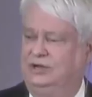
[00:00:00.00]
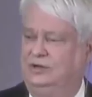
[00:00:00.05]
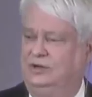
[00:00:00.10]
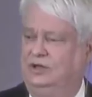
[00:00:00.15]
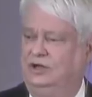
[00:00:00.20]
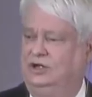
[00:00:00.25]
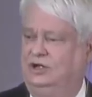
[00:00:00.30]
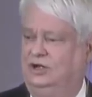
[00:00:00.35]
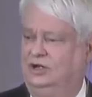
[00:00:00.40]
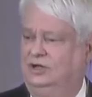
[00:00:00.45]

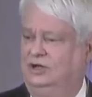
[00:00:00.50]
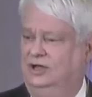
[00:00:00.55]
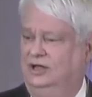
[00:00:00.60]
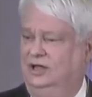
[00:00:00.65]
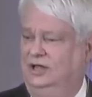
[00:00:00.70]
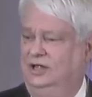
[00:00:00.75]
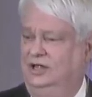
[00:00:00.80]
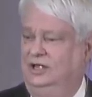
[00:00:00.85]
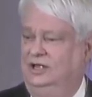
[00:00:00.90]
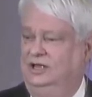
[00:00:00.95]
Law
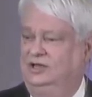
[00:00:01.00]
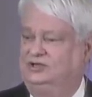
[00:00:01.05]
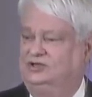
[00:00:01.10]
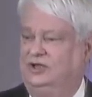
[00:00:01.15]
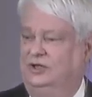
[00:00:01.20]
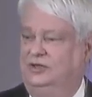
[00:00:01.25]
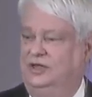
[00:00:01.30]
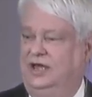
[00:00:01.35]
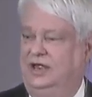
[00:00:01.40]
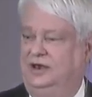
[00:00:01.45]

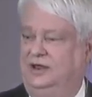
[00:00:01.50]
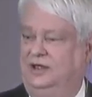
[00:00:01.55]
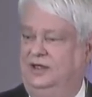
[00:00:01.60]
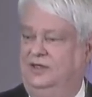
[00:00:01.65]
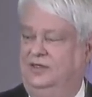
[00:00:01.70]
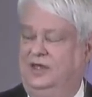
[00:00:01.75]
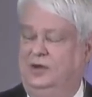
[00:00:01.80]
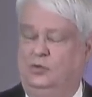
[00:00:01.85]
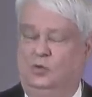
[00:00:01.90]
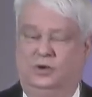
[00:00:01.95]
so
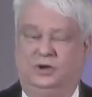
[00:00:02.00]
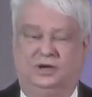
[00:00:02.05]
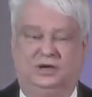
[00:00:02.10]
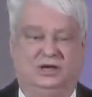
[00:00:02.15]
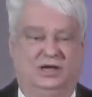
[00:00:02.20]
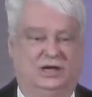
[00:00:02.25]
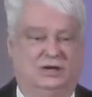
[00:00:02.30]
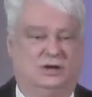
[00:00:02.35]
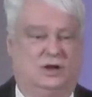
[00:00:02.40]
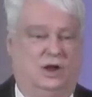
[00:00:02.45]
that they wouldn't
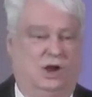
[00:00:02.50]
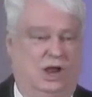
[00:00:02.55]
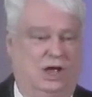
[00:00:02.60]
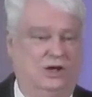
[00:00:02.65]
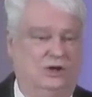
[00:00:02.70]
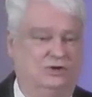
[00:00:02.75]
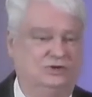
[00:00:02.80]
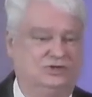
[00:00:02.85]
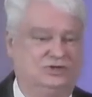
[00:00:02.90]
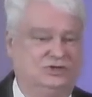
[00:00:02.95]
get
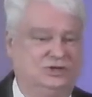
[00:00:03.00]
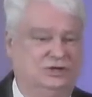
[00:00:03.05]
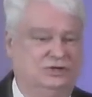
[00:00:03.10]
close,